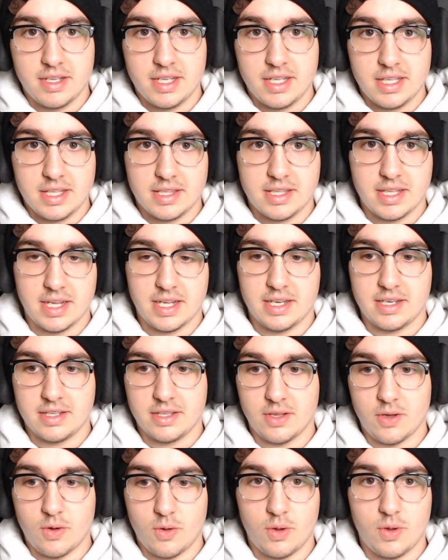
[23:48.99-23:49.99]
that the
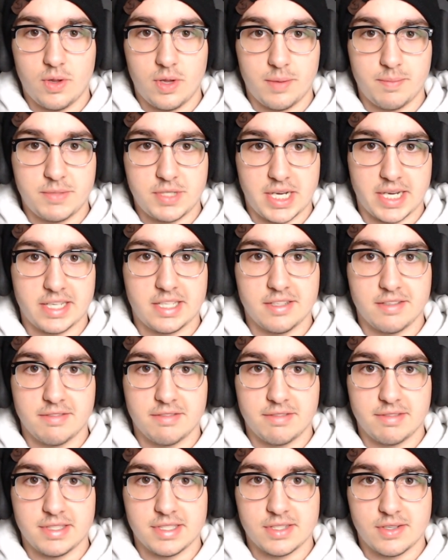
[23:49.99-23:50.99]
whole objective
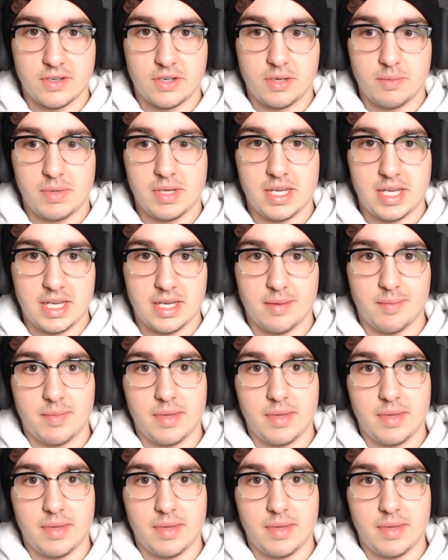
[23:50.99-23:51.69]
is going to be him